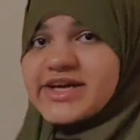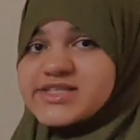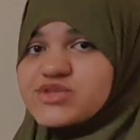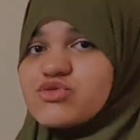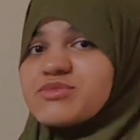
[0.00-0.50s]
x
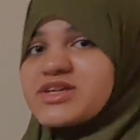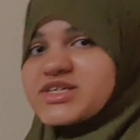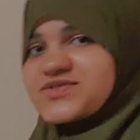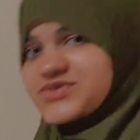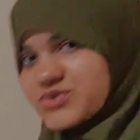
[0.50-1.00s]
it will be
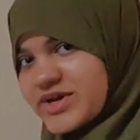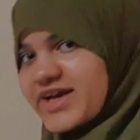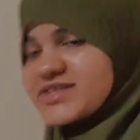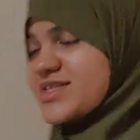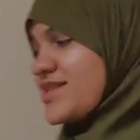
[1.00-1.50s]
negative
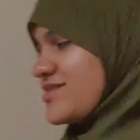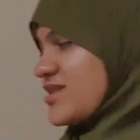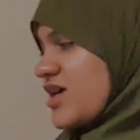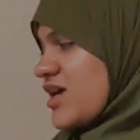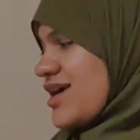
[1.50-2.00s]
2x, and
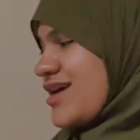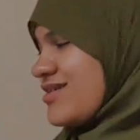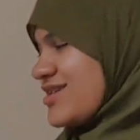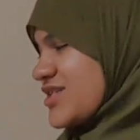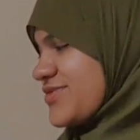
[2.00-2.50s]
here
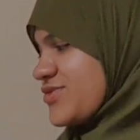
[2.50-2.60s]
negative